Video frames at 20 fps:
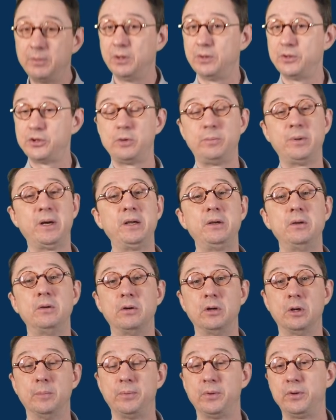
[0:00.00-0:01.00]
also by
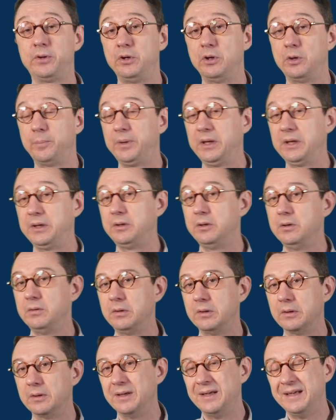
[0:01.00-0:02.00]
Europe or the European
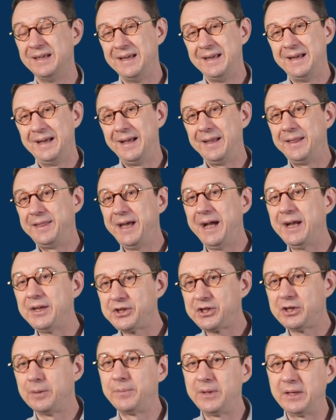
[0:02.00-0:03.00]
Union. And
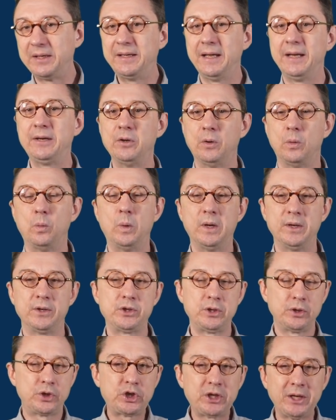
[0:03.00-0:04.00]
that's something they don't
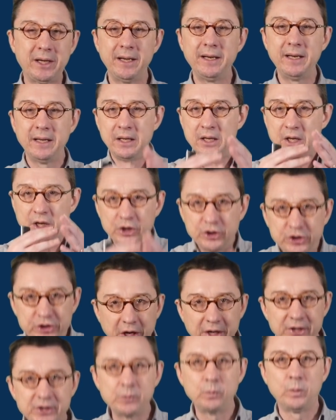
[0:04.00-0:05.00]
want. So China
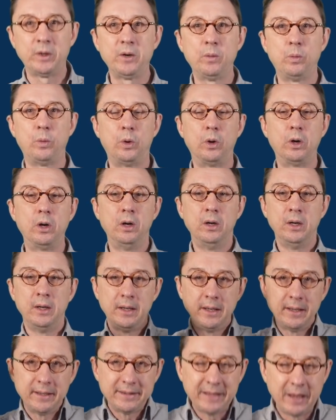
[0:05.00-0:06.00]
doesn't want a war.
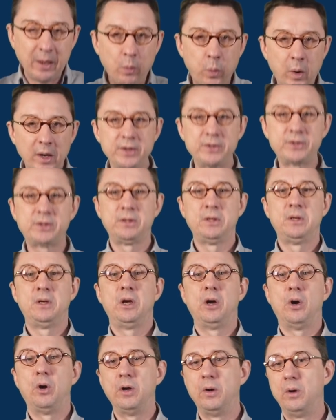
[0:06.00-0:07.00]
They
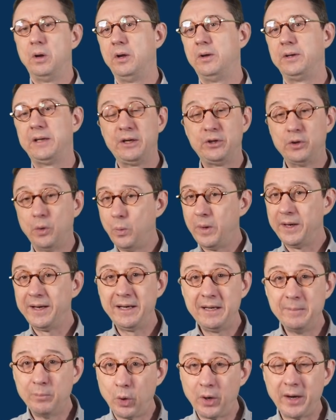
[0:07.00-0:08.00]
don't want
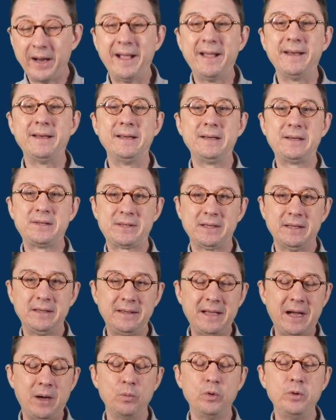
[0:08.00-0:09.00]
any more headaches,
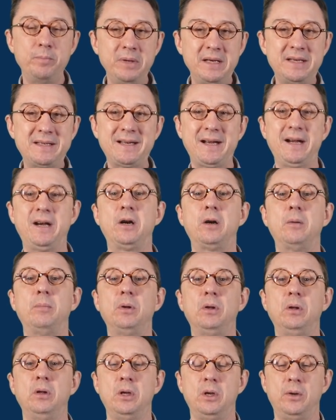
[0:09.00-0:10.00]
and that would be
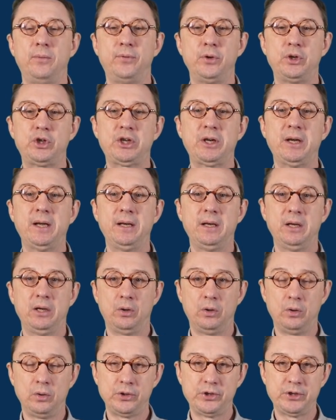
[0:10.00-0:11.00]
terrible for China
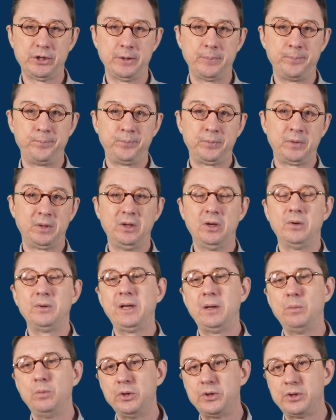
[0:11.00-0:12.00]
also. Now,
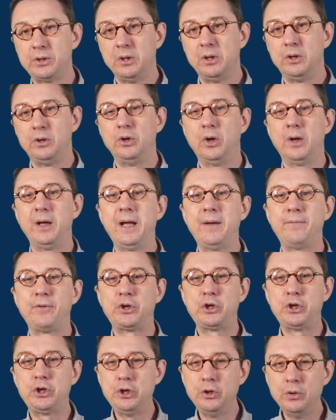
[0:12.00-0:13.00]
they would not have a
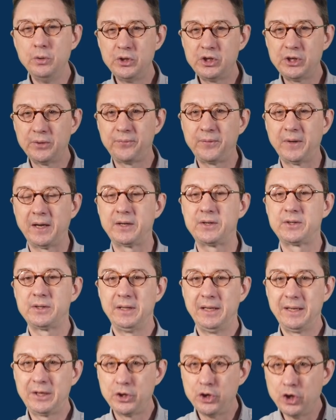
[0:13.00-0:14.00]
huge effect
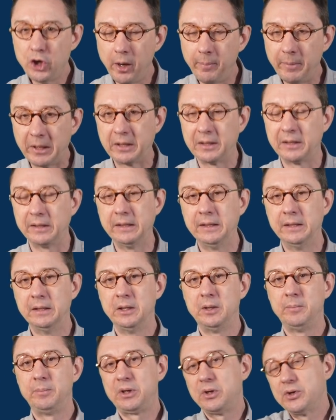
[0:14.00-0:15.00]
economically,
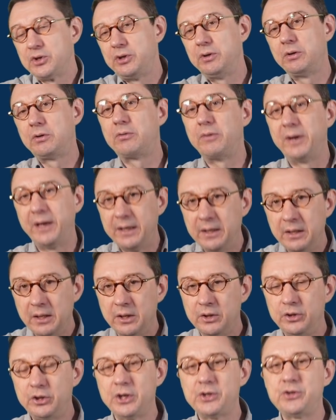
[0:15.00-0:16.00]
because Ukraine
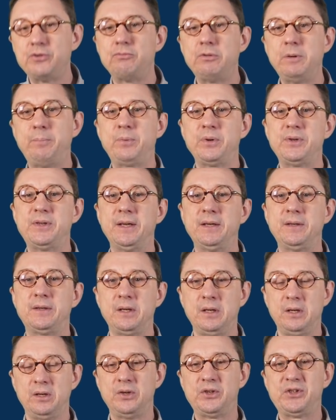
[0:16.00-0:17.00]
doesn't represent
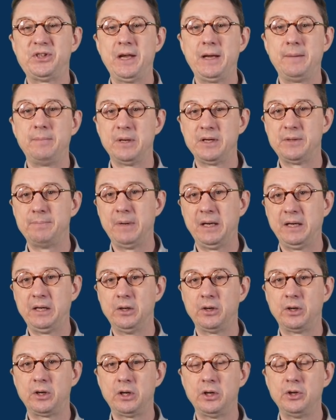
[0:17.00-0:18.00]
the same as many
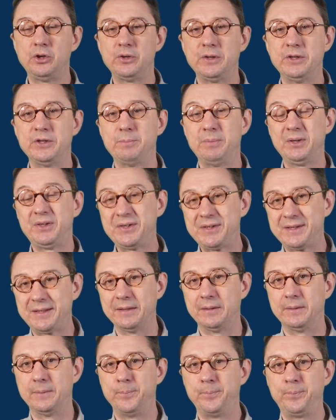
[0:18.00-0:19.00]
other countries, but
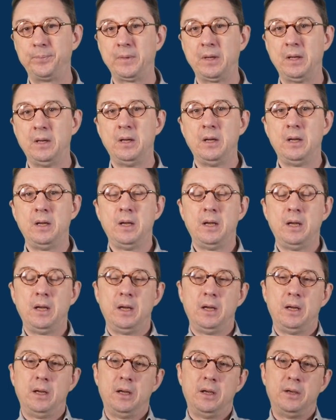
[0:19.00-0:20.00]
still.
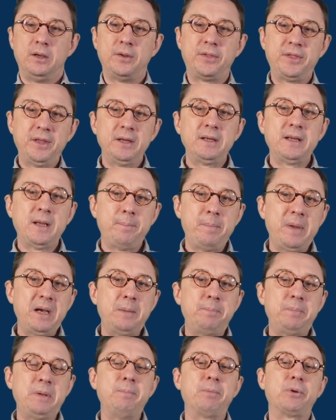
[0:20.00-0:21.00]
The thing that
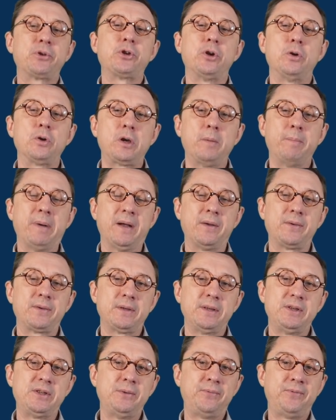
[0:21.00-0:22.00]
many people talk about
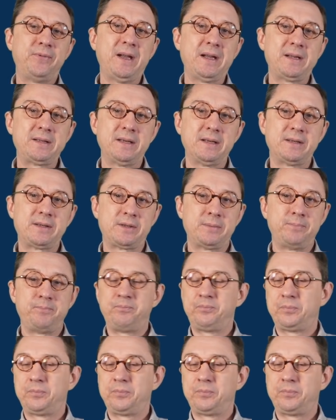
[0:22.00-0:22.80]
is the fact that